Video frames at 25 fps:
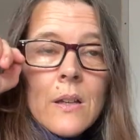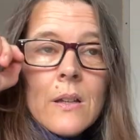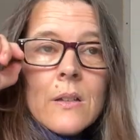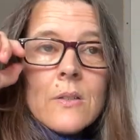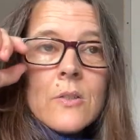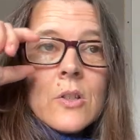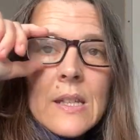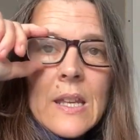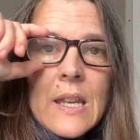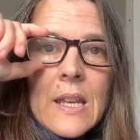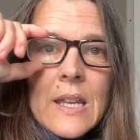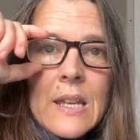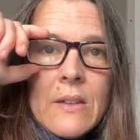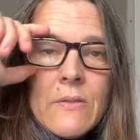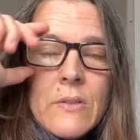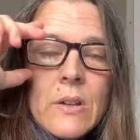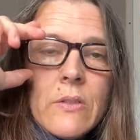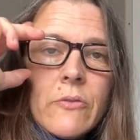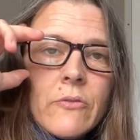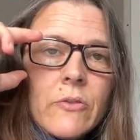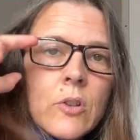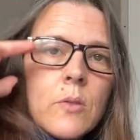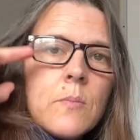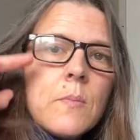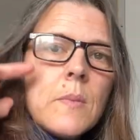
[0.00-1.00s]
Just give it a
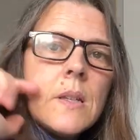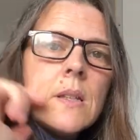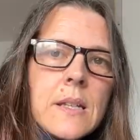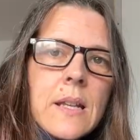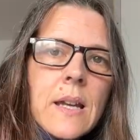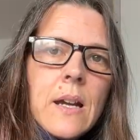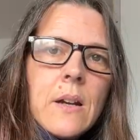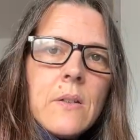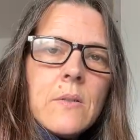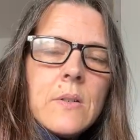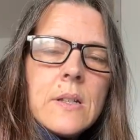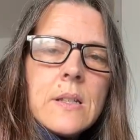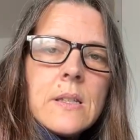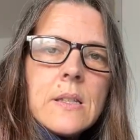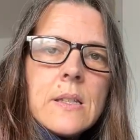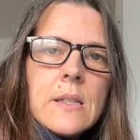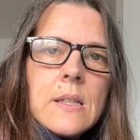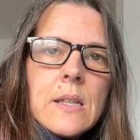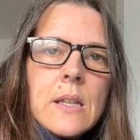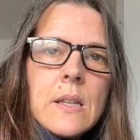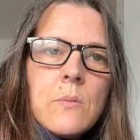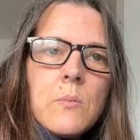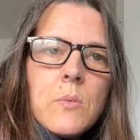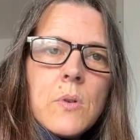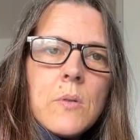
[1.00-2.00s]
few months now and
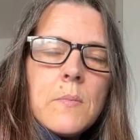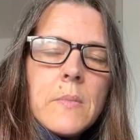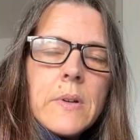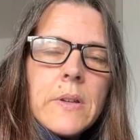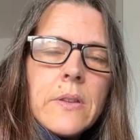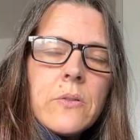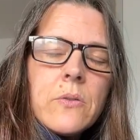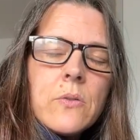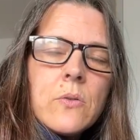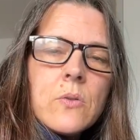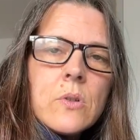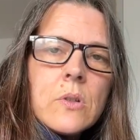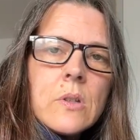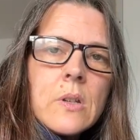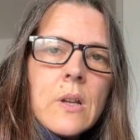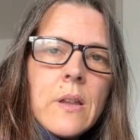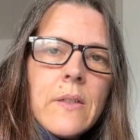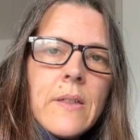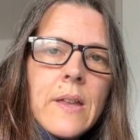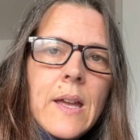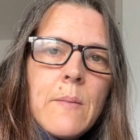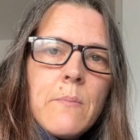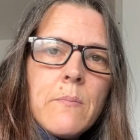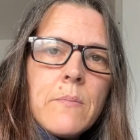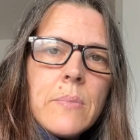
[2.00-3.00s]
see what my thoughts are
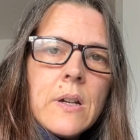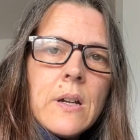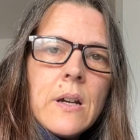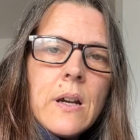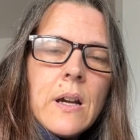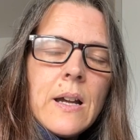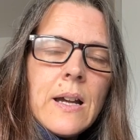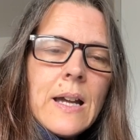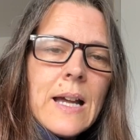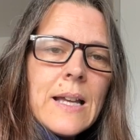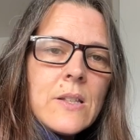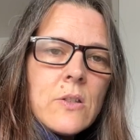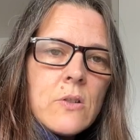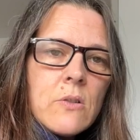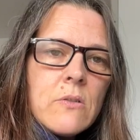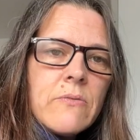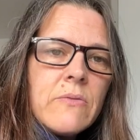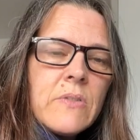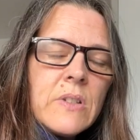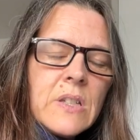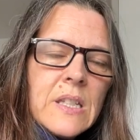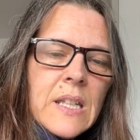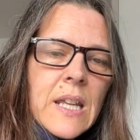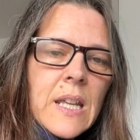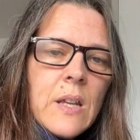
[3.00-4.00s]
then. But as of
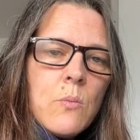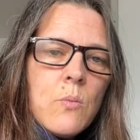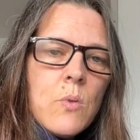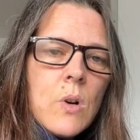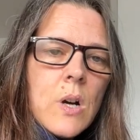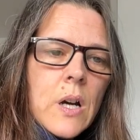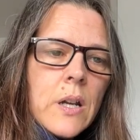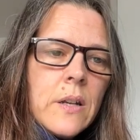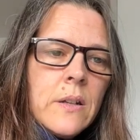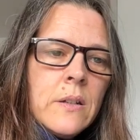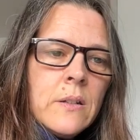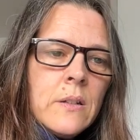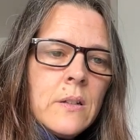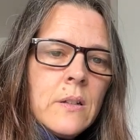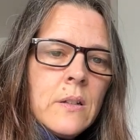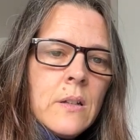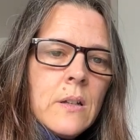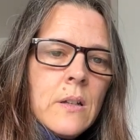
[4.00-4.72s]
day one,